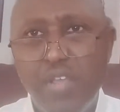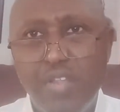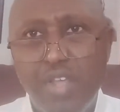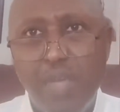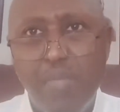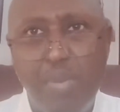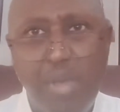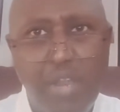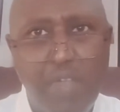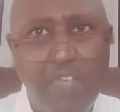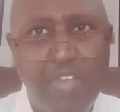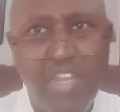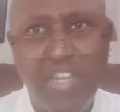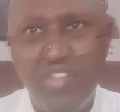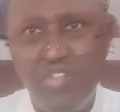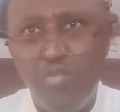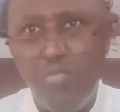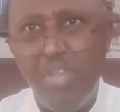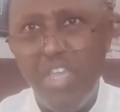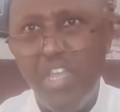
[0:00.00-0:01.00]
David
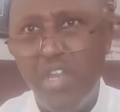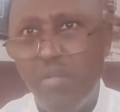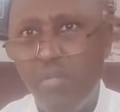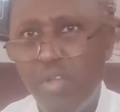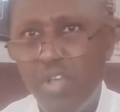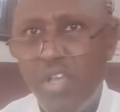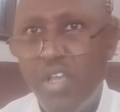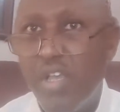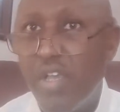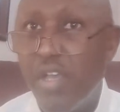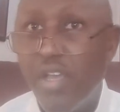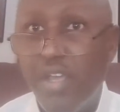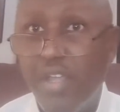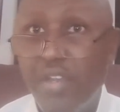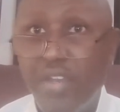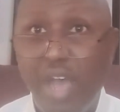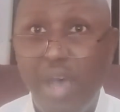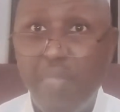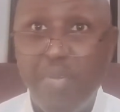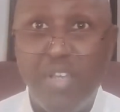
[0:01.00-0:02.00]
Benavidez will beat him, and,
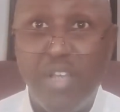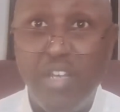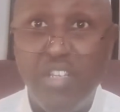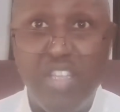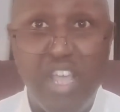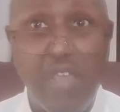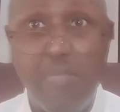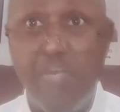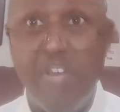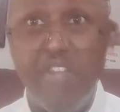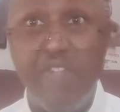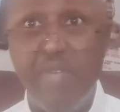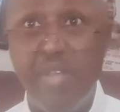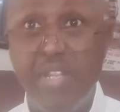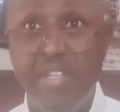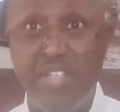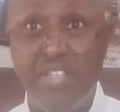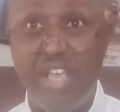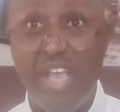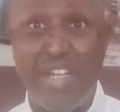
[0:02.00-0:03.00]
and not because David
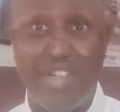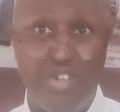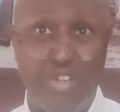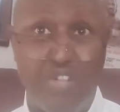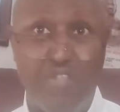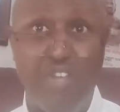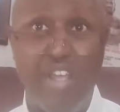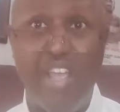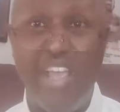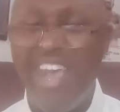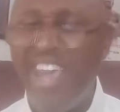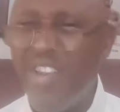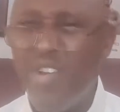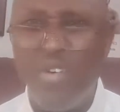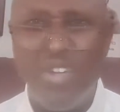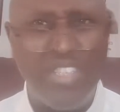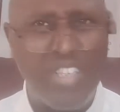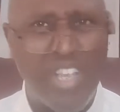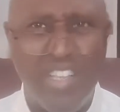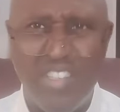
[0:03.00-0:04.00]
Benavidez is extra great. I
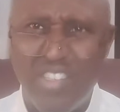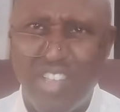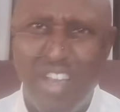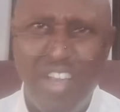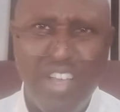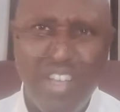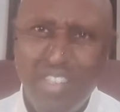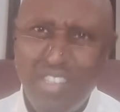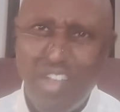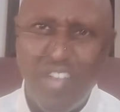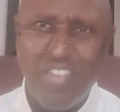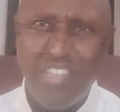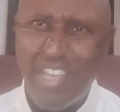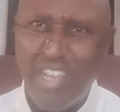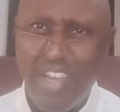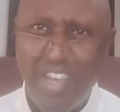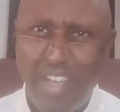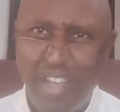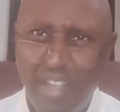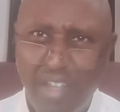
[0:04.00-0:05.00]
know this guy sound, sounds
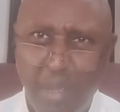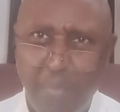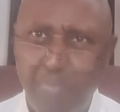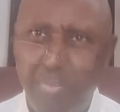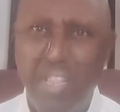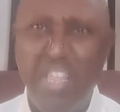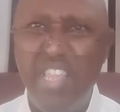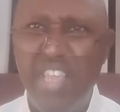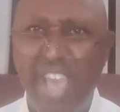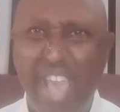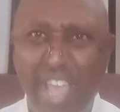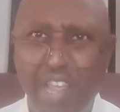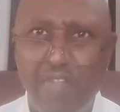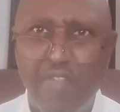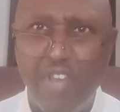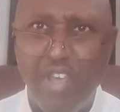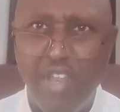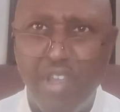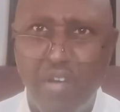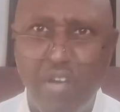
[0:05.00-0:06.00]
like a completely hate
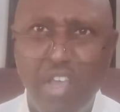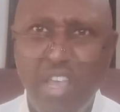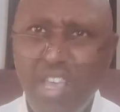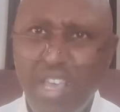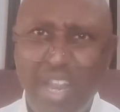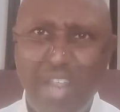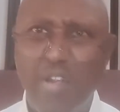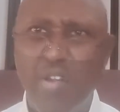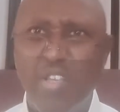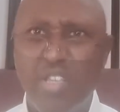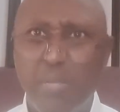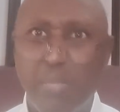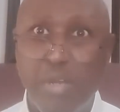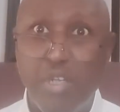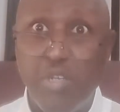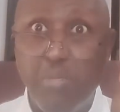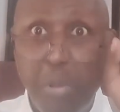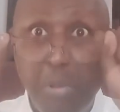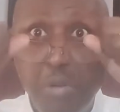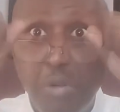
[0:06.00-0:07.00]
video. I know there's a
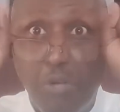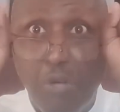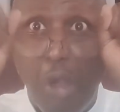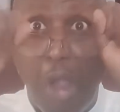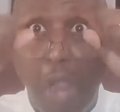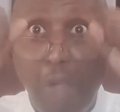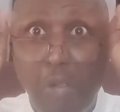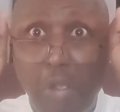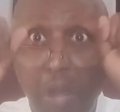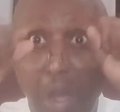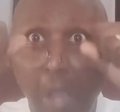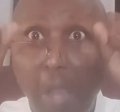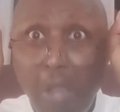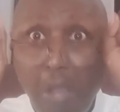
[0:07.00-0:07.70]
bunch of people crying right now,